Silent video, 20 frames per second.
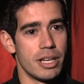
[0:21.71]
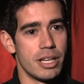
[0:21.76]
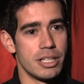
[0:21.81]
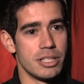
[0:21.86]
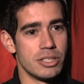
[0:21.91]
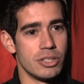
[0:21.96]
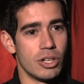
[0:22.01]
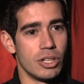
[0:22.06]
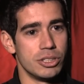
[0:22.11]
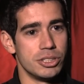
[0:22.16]
It's
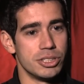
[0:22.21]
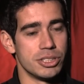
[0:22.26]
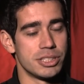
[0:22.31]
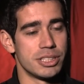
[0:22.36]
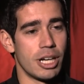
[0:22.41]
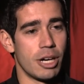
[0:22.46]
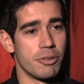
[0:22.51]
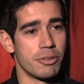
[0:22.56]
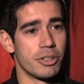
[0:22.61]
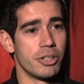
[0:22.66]
not just
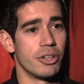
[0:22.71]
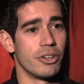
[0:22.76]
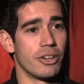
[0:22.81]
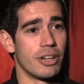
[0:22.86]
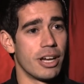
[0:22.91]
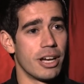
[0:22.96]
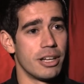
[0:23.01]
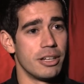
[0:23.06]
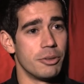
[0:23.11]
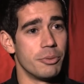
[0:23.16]
South
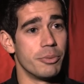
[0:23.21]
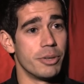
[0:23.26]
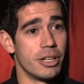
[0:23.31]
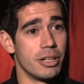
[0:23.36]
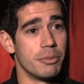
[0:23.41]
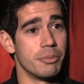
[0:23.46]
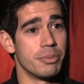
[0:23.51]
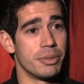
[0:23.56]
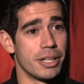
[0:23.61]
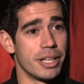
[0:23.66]
Carolina when
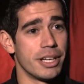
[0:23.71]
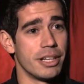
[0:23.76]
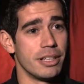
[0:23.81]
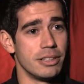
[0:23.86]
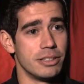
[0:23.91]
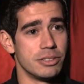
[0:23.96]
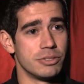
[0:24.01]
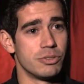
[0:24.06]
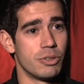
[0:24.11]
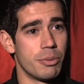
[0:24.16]
I'm playing,
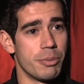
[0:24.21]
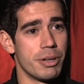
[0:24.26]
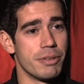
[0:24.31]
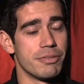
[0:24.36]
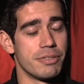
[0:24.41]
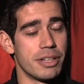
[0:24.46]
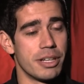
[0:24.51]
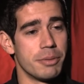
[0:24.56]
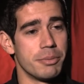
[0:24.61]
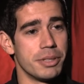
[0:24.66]
it's for my
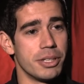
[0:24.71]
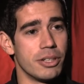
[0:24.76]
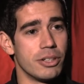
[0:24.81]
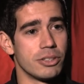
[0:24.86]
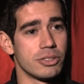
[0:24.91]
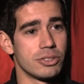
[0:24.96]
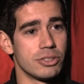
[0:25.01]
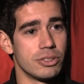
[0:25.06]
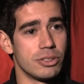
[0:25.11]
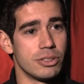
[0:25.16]
family
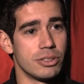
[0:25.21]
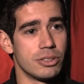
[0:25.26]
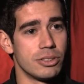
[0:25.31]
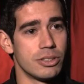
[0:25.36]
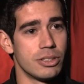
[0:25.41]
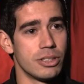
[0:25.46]
also, you know.